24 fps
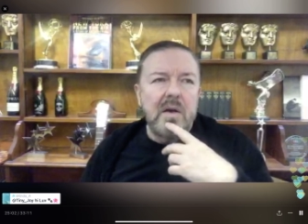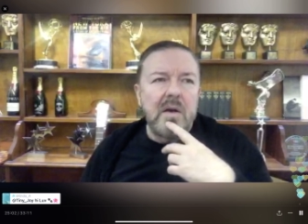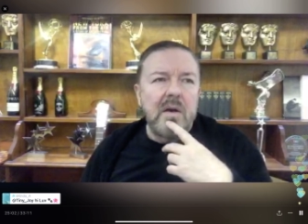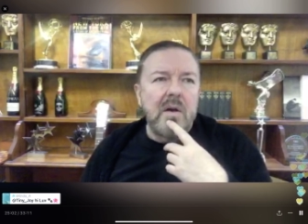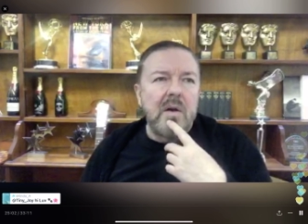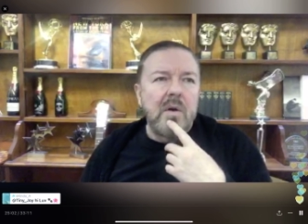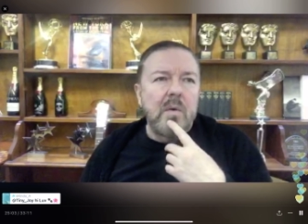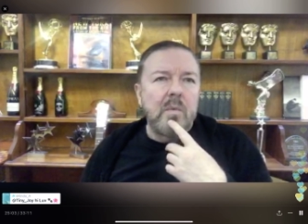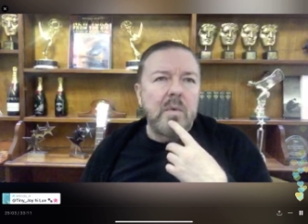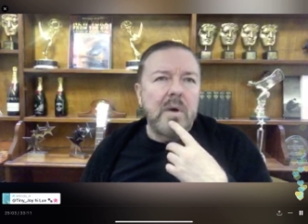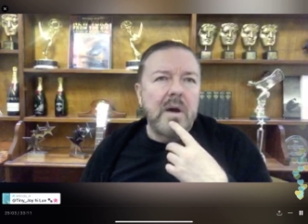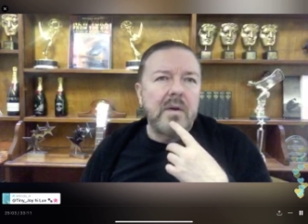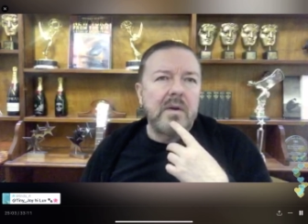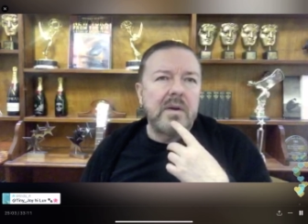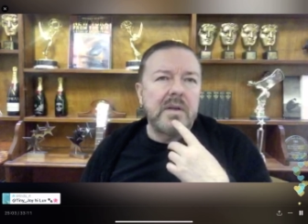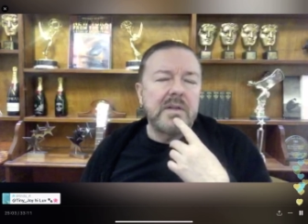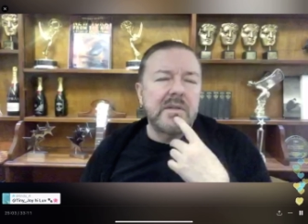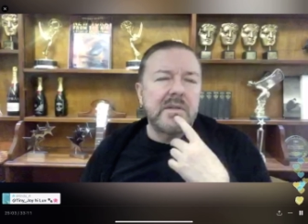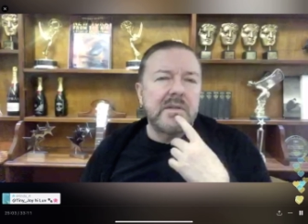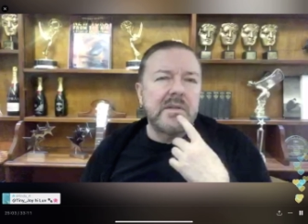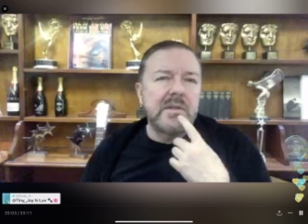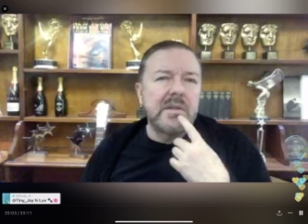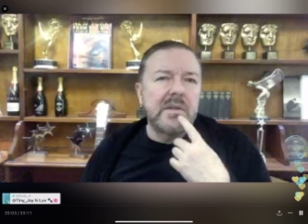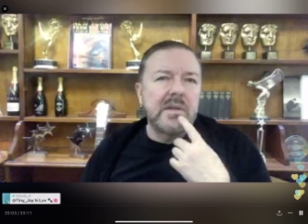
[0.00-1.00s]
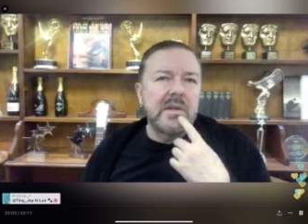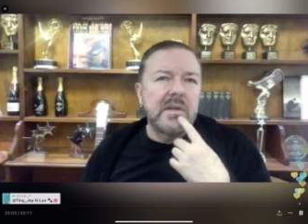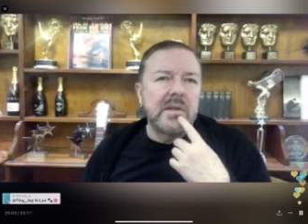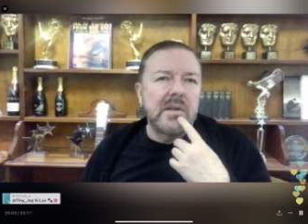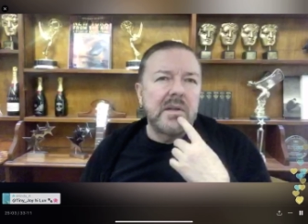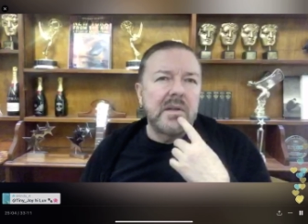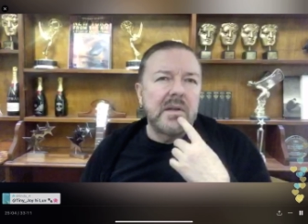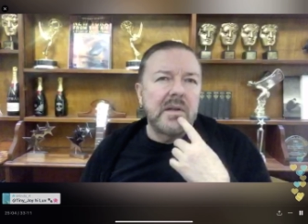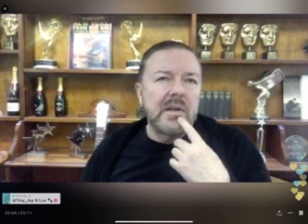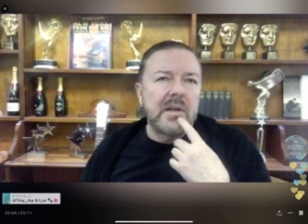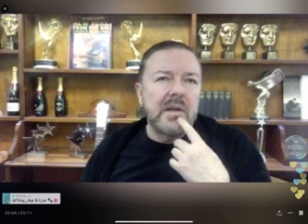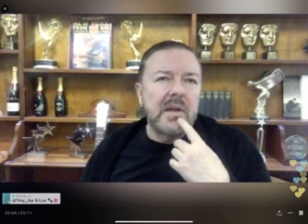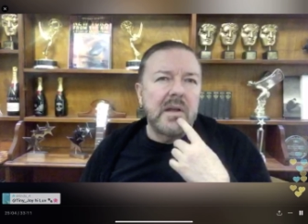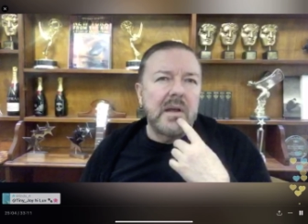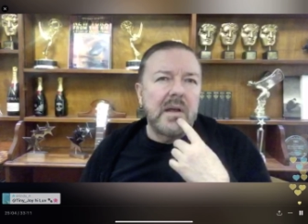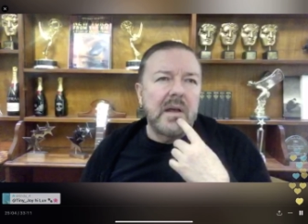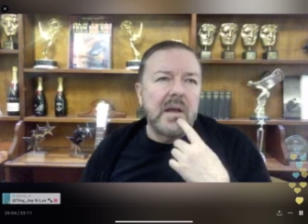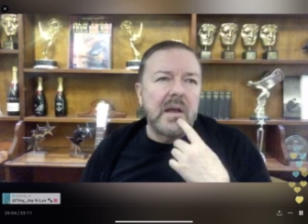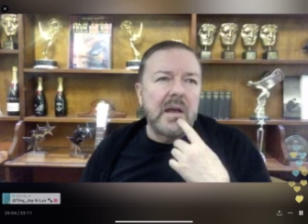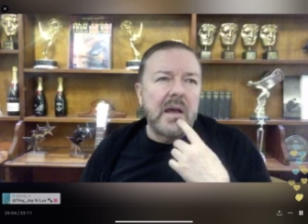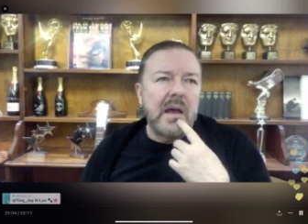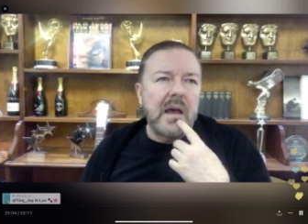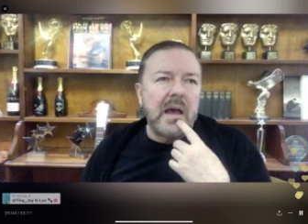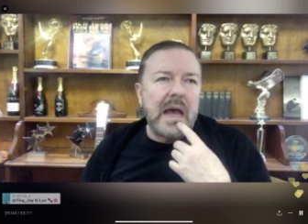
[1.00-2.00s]
Whereas,
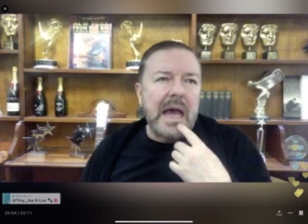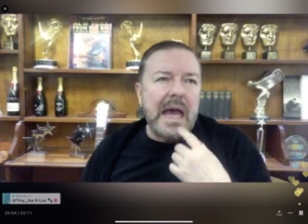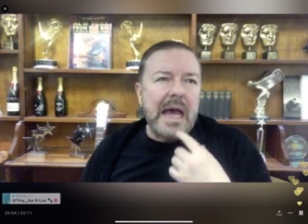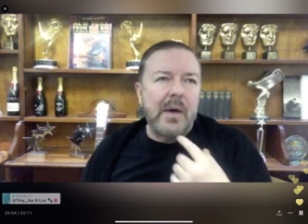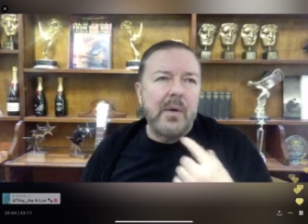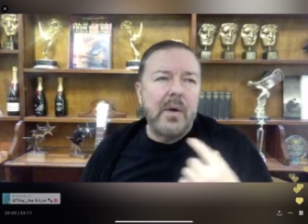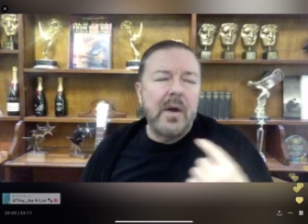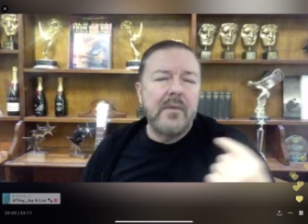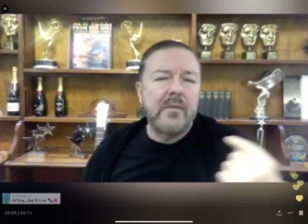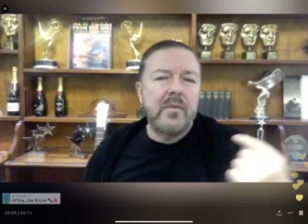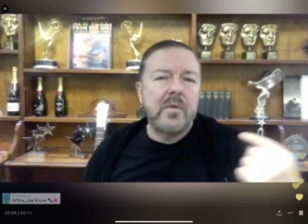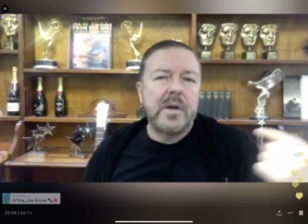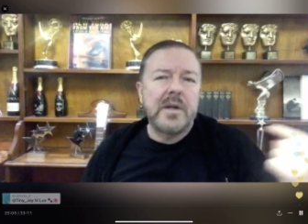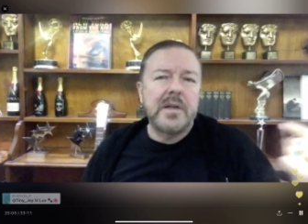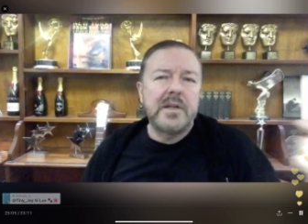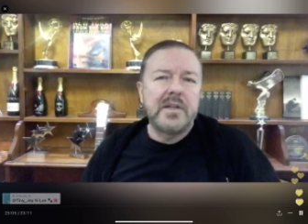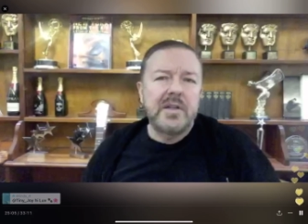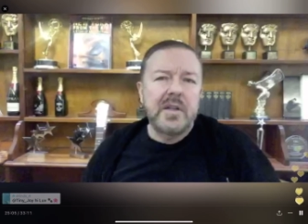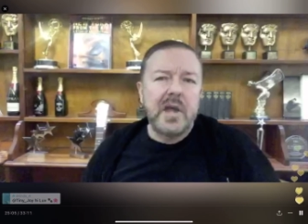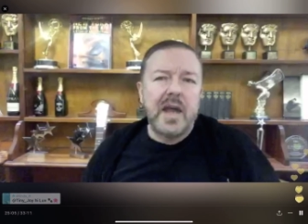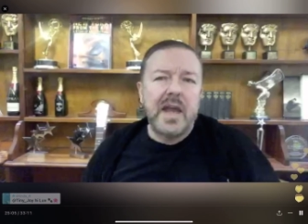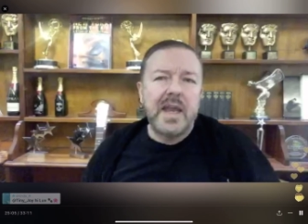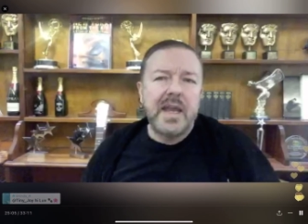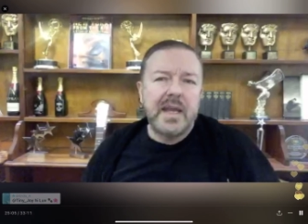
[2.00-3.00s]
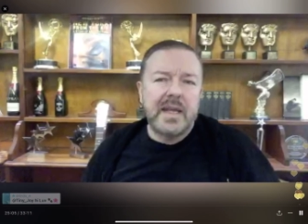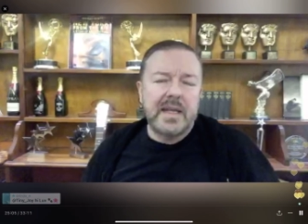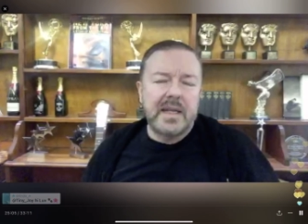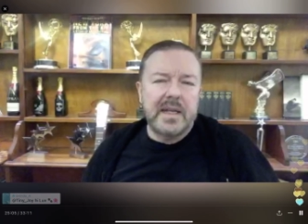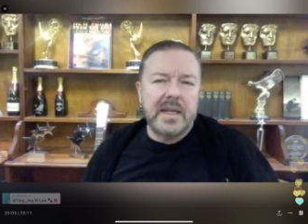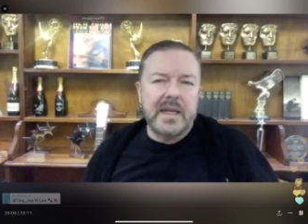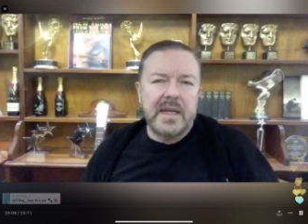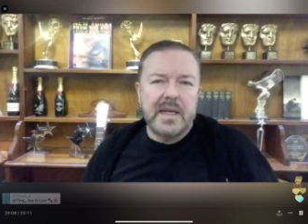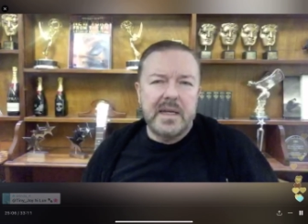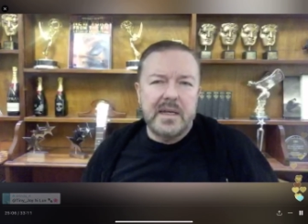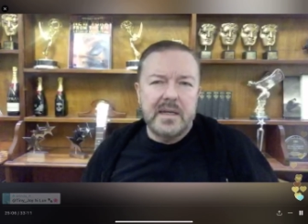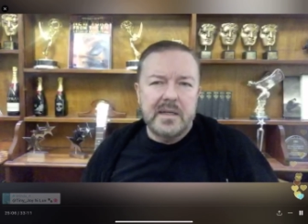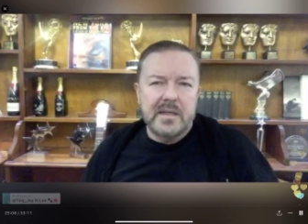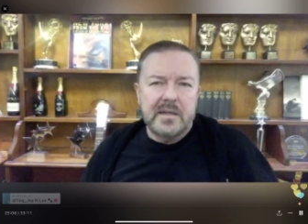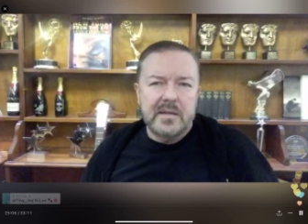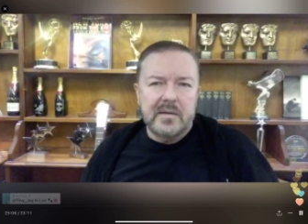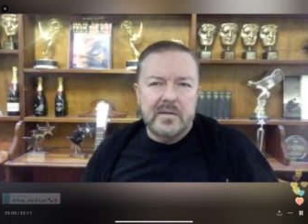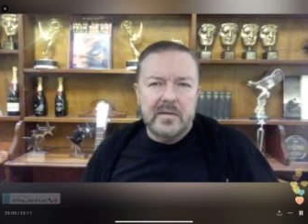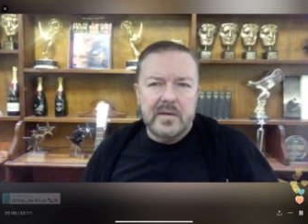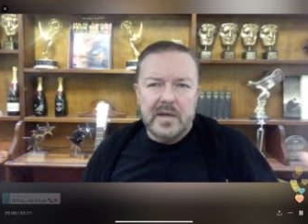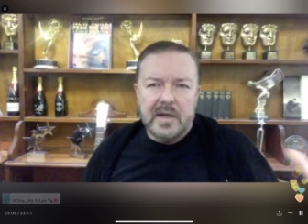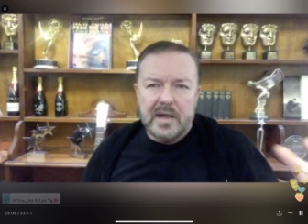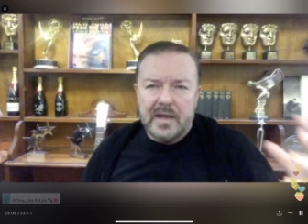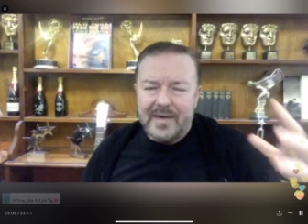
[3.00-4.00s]
however unlikely
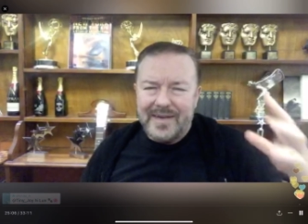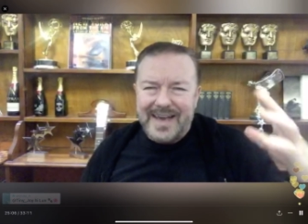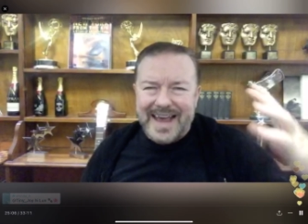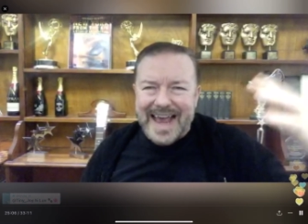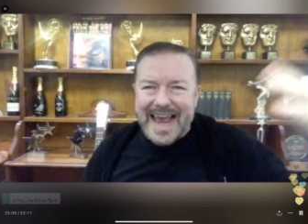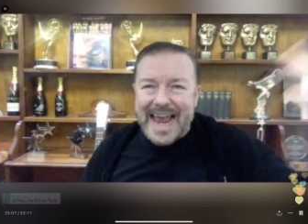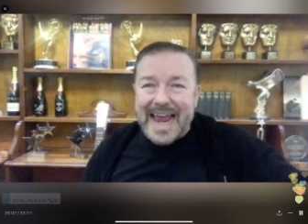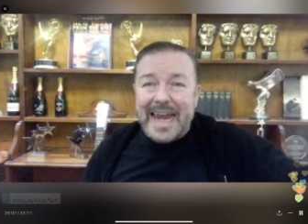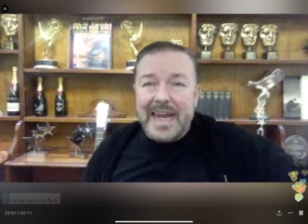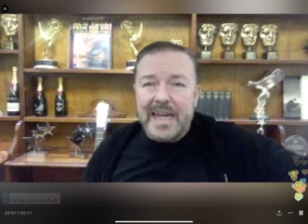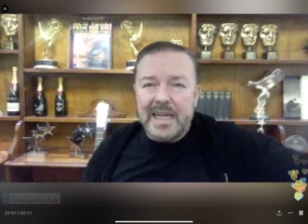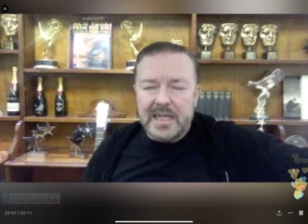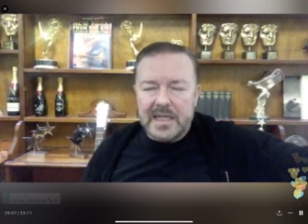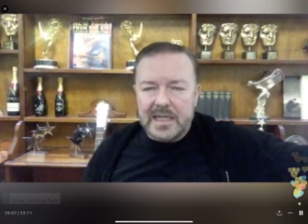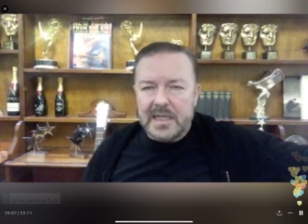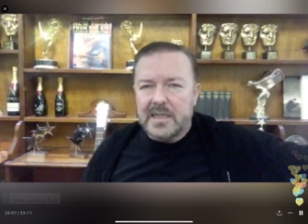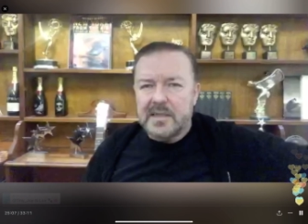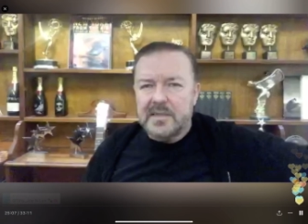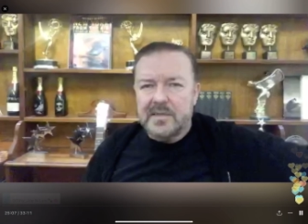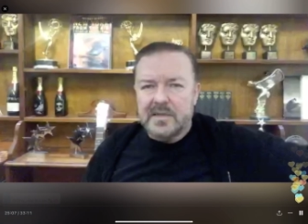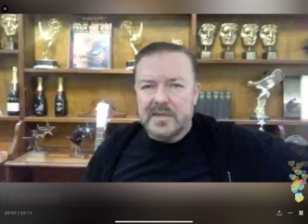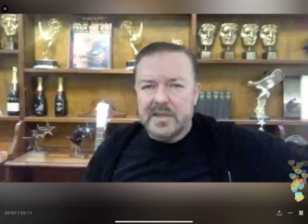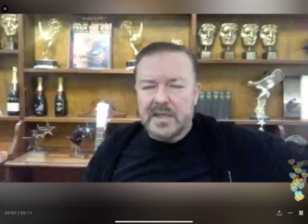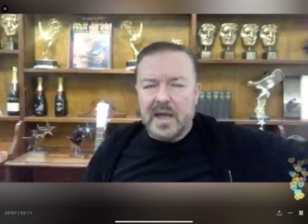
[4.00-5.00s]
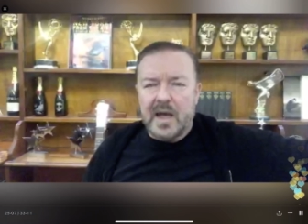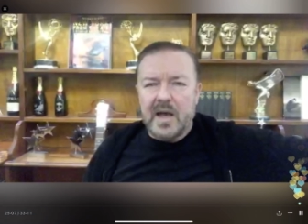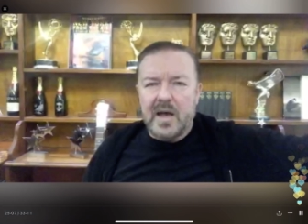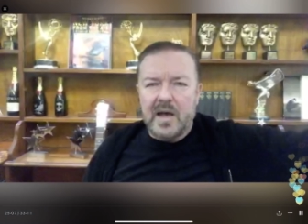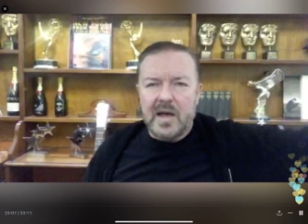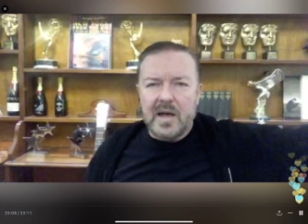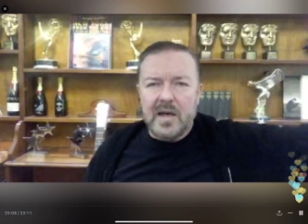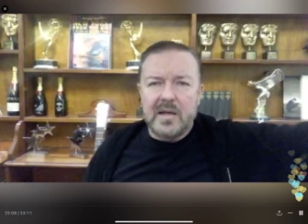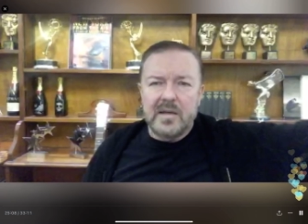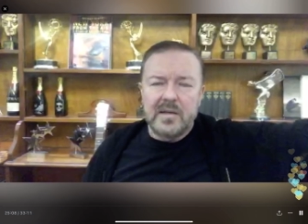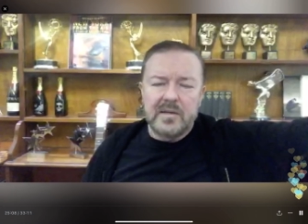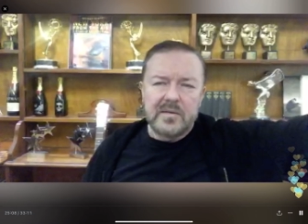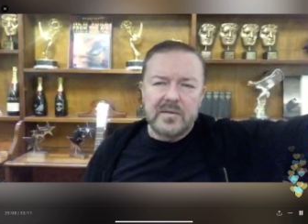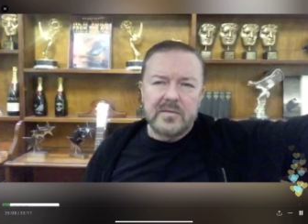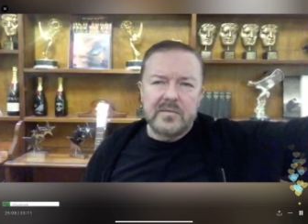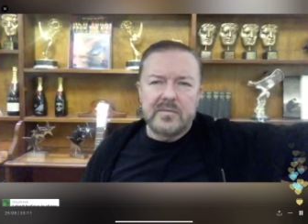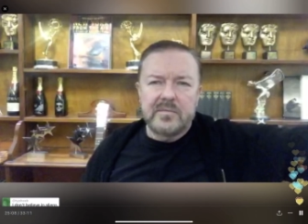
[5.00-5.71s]
aliens are,